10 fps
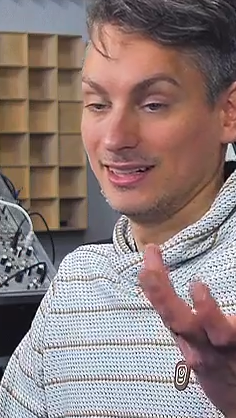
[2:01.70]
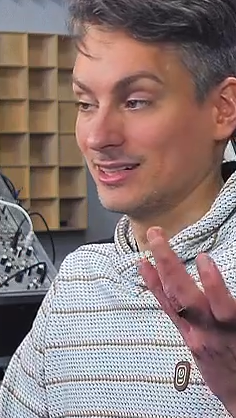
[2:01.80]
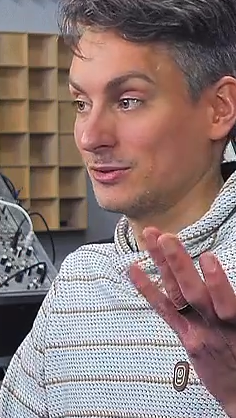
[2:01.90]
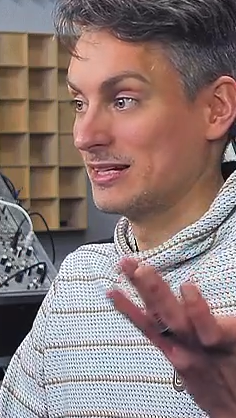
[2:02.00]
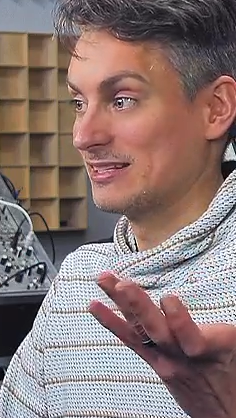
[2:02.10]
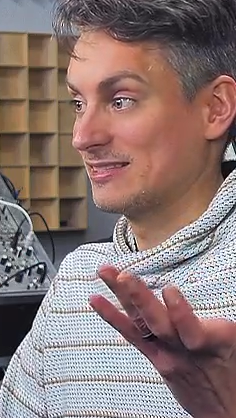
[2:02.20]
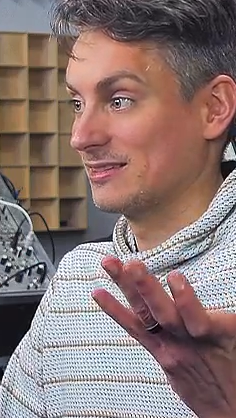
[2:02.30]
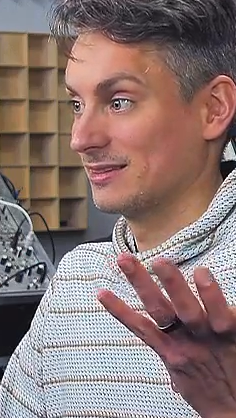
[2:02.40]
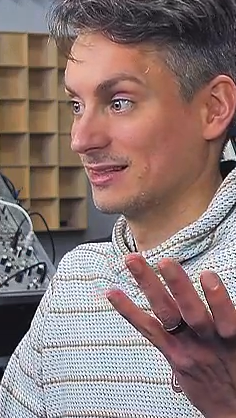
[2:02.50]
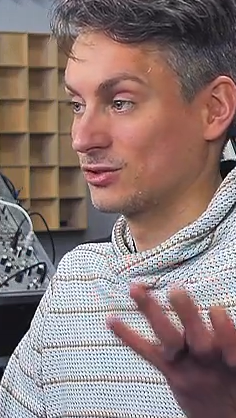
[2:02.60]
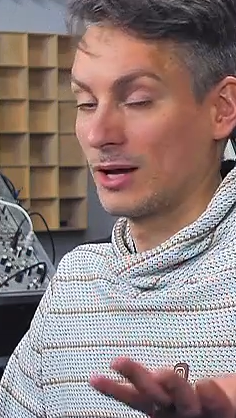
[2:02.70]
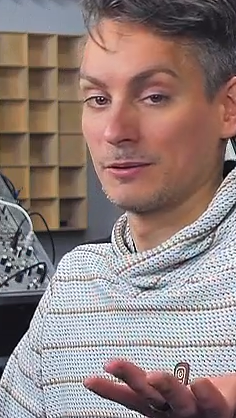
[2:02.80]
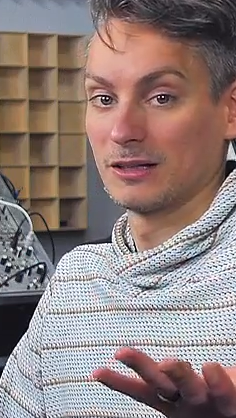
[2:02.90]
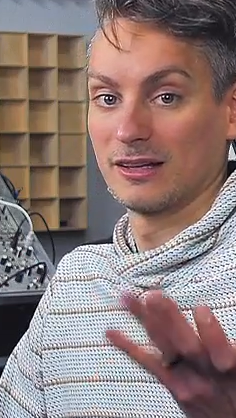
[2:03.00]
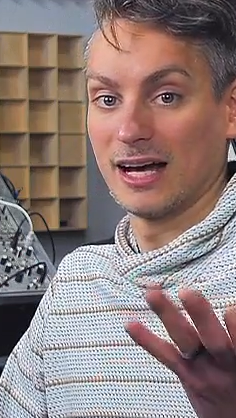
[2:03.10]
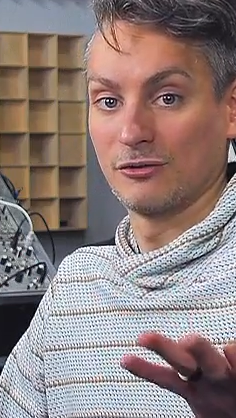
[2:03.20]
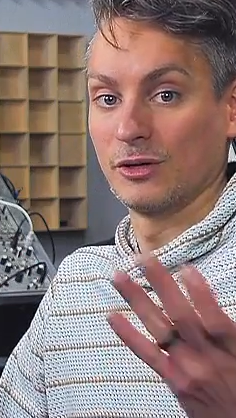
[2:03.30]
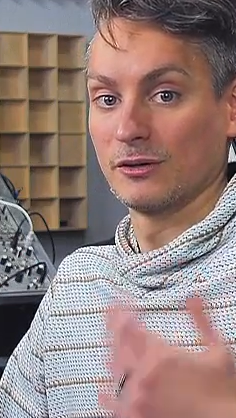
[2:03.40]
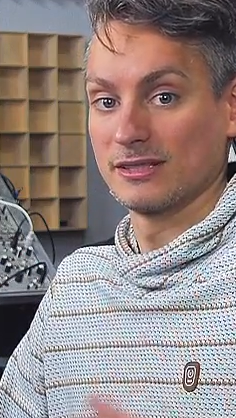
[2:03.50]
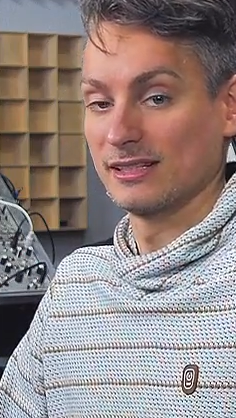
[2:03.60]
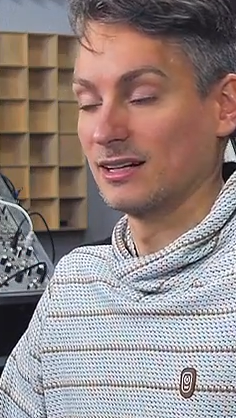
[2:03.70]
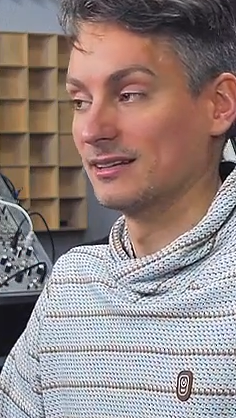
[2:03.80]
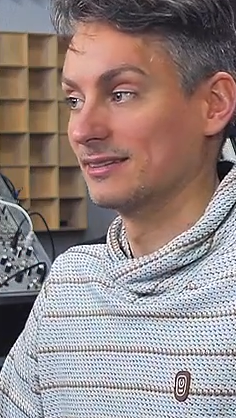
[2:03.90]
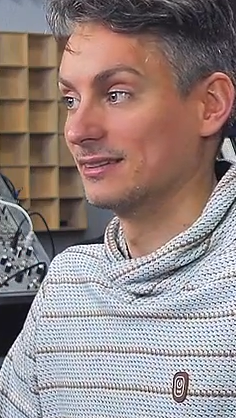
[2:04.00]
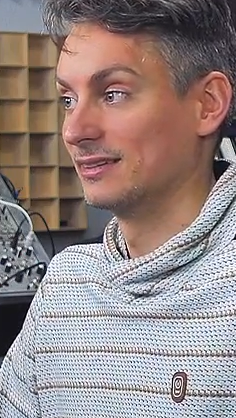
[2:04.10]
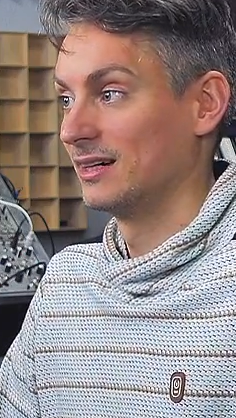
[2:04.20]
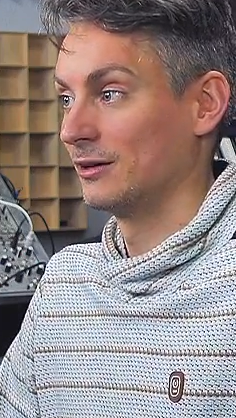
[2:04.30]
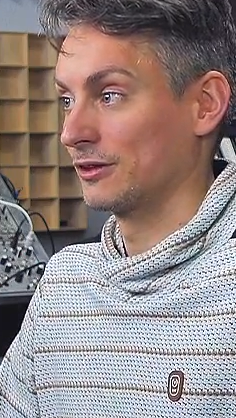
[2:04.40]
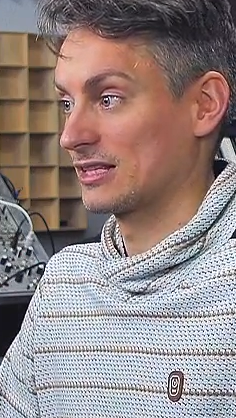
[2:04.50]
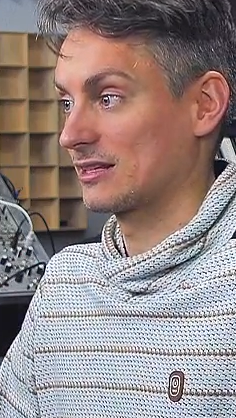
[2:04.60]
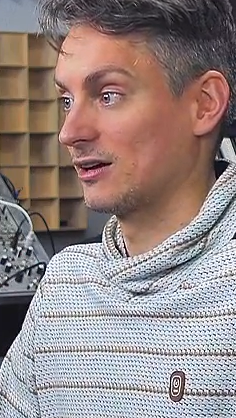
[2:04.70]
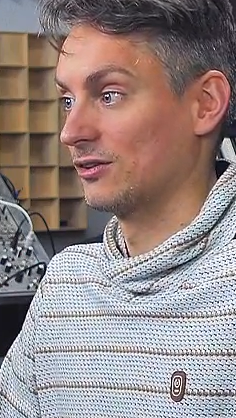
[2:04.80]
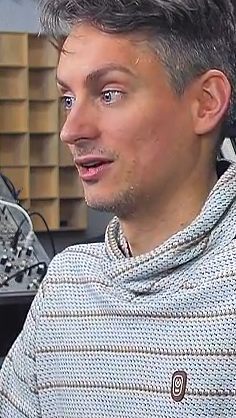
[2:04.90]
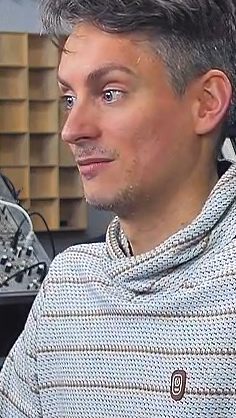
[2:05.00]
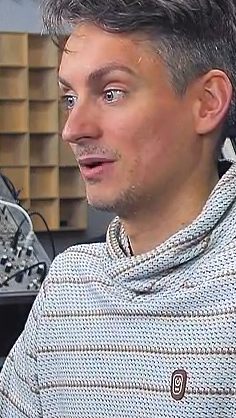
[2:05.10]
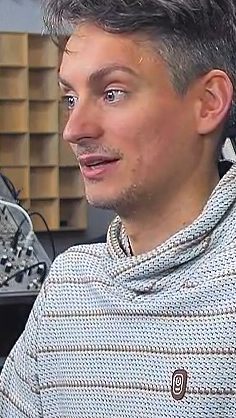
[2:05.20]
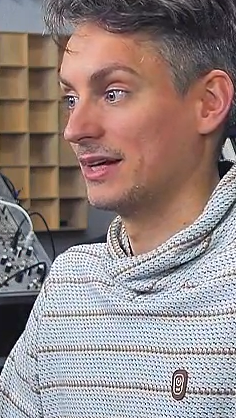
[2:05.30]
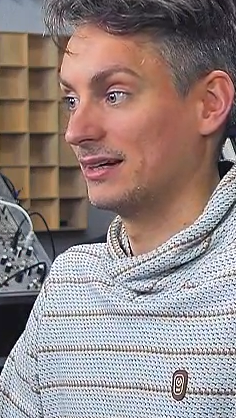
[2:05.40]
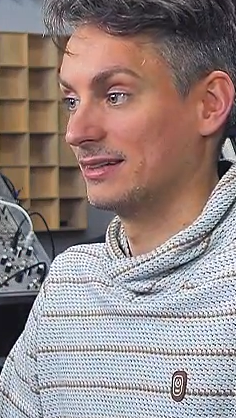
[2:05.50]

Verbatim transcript: increase the treble, the high frequency content of the sound by nine